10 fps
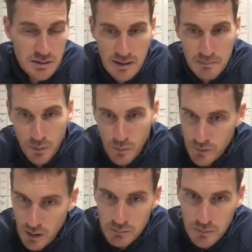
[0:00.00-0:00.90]
Um, but we've
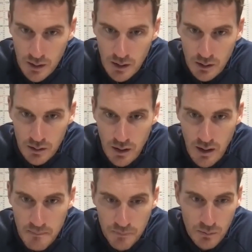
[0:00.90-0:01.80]
got
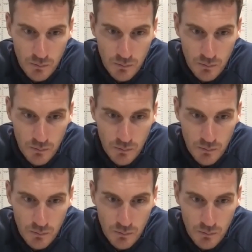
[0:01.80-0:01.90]
um,